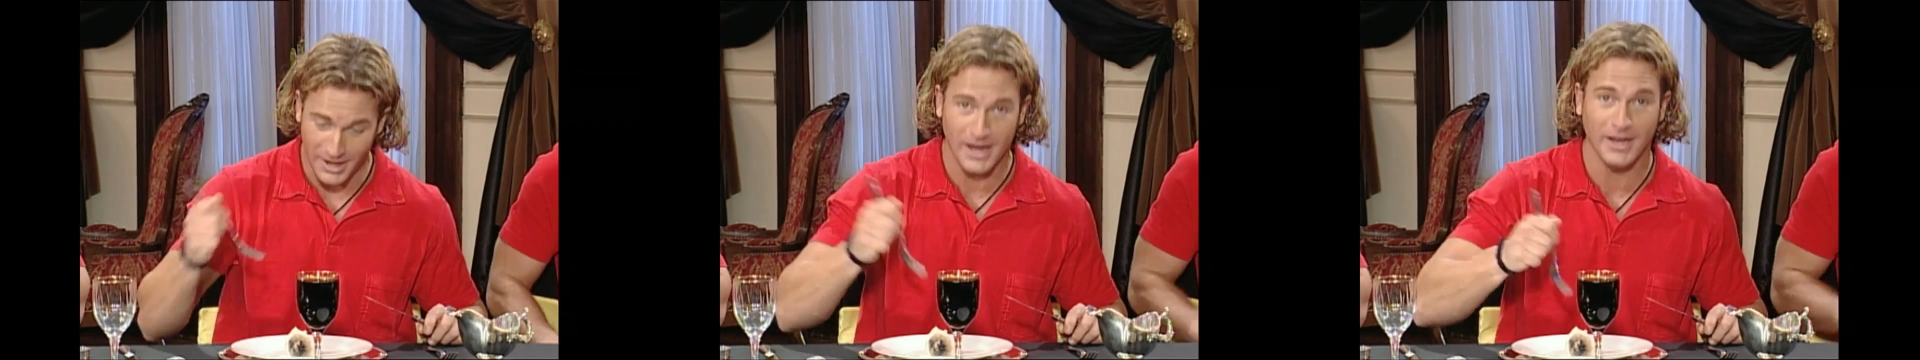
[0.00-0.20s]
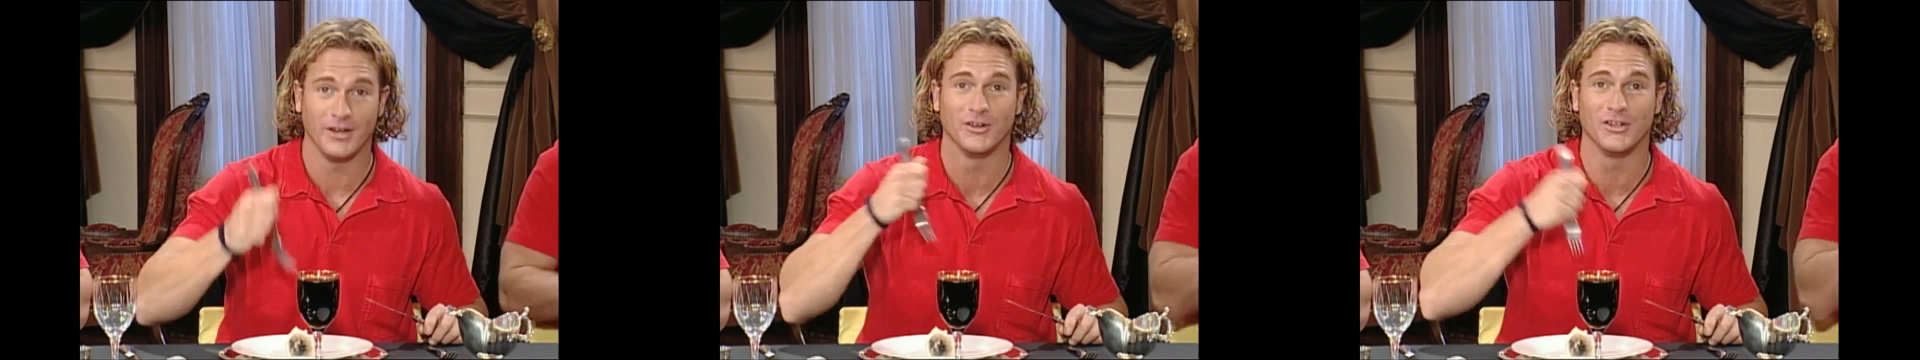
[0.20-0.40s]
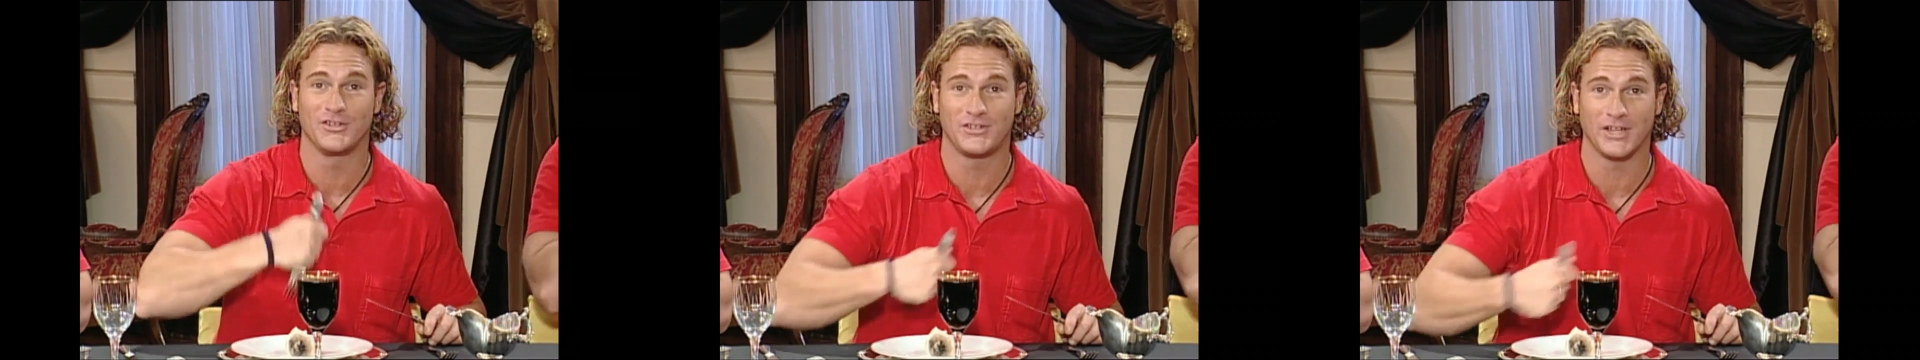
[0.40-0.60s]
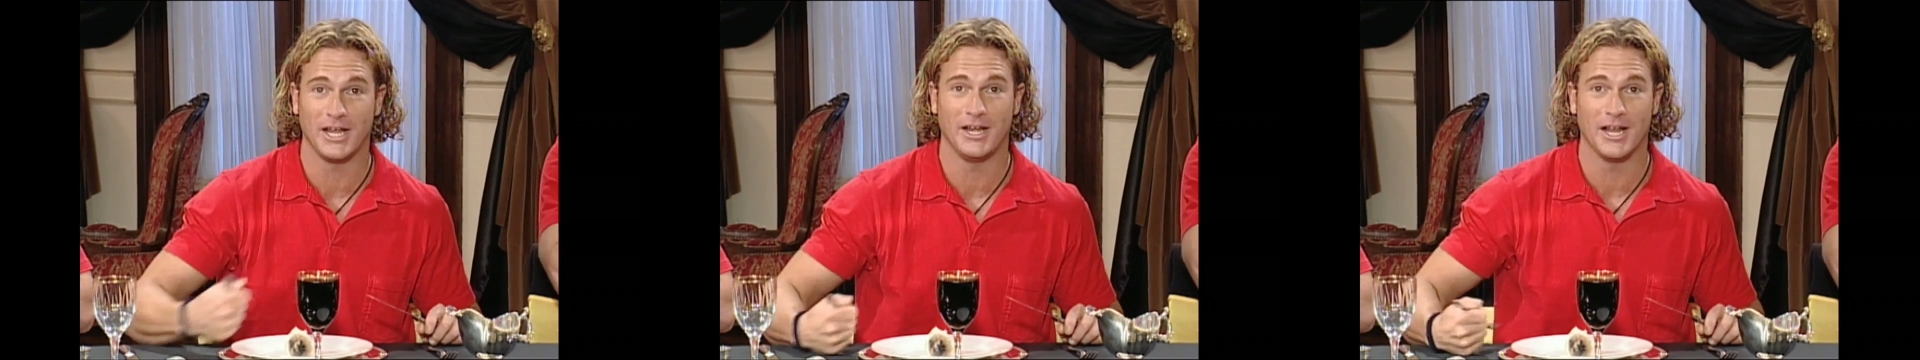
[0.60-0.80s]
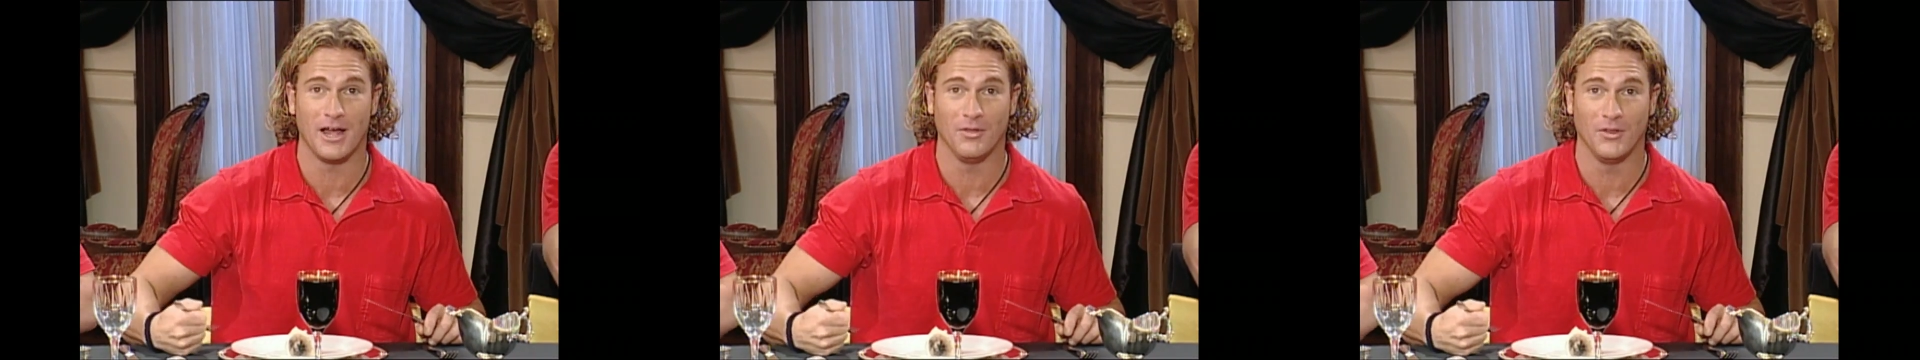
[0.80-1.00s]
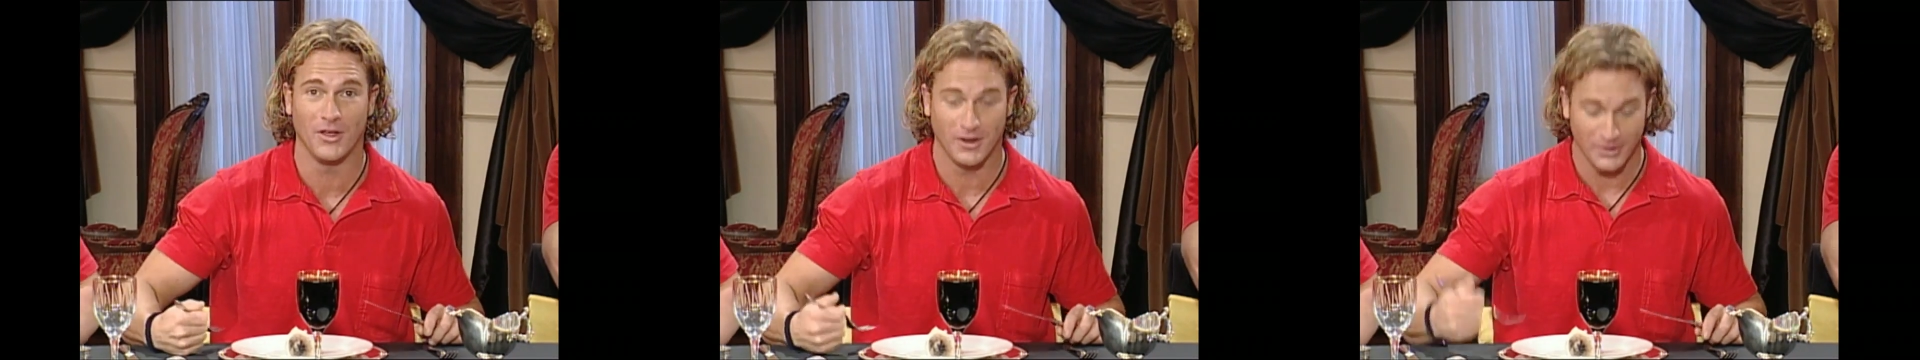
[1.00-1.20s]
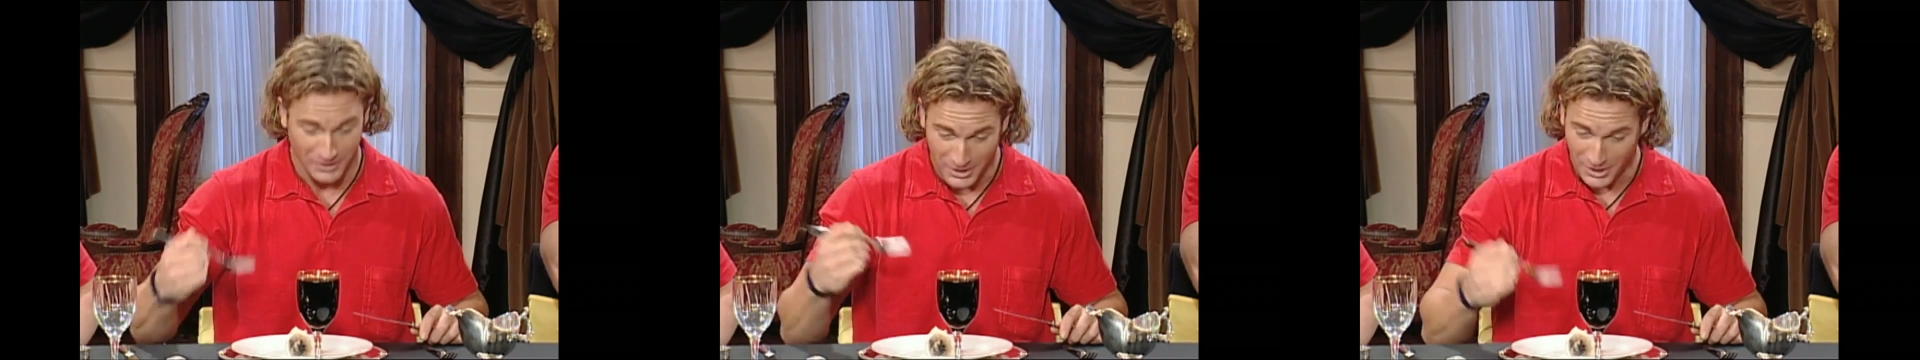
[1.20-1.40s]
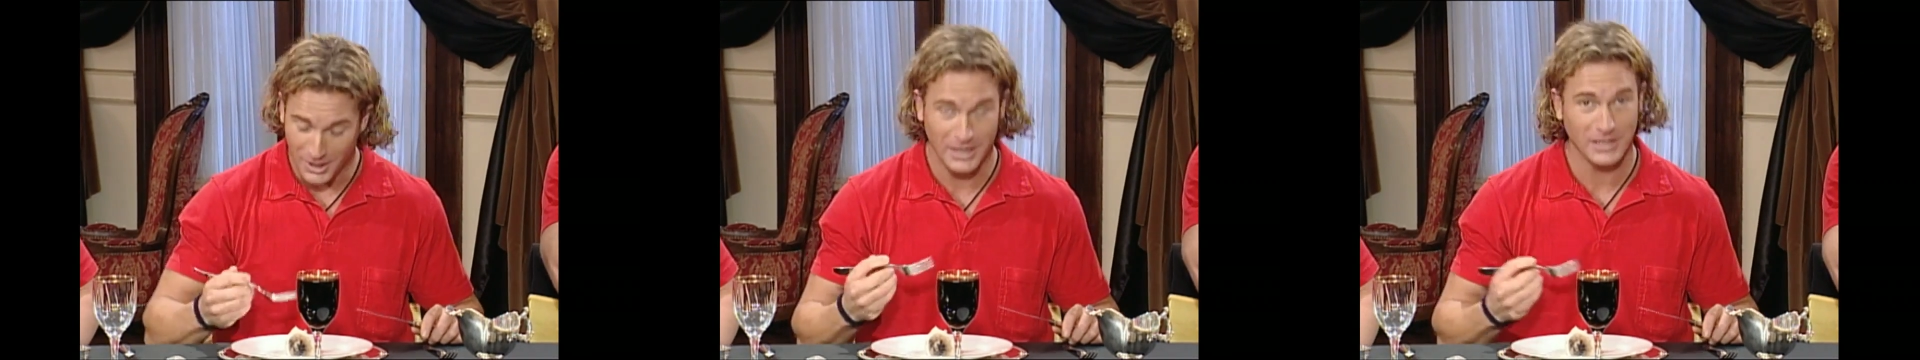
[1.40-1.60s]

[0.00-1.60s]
It ain't going to stay down there.